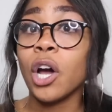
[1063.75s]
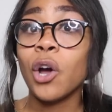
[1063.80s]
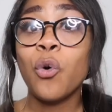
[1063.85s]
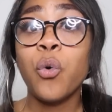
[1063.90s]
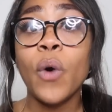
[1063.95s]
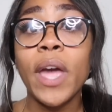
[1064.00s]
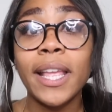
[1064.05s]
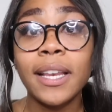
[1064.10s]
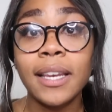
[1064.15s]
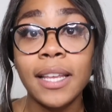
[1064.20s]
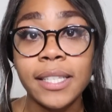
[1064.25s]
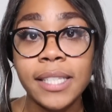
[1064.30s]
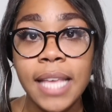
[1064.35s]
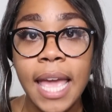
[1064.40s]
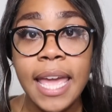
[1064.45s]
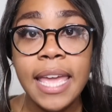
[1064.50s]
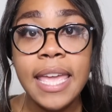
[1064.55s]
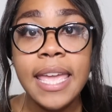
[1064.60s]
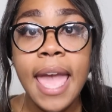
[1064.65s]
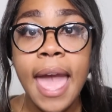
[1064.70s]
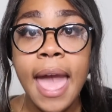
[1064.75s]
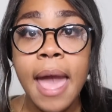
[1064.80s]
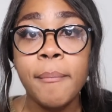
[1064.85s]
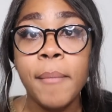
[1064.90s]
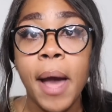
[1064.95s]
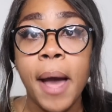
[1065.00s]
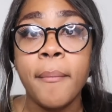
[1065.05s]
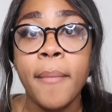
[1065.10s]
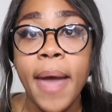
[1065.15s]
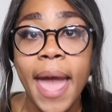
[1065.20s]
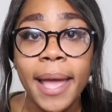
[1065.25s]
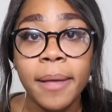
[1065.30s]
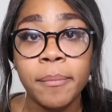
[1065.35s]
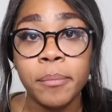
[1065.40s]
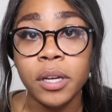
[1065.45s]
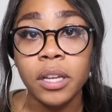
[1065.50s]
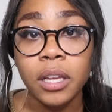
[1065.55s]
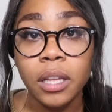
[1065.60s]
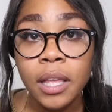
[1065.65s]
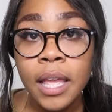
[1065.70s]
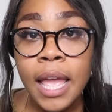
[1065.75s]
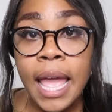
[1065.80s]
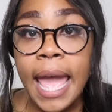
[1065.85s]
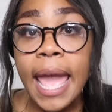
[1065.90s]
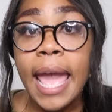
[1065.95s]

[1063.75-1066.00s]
a quickness. And he had my MacBook.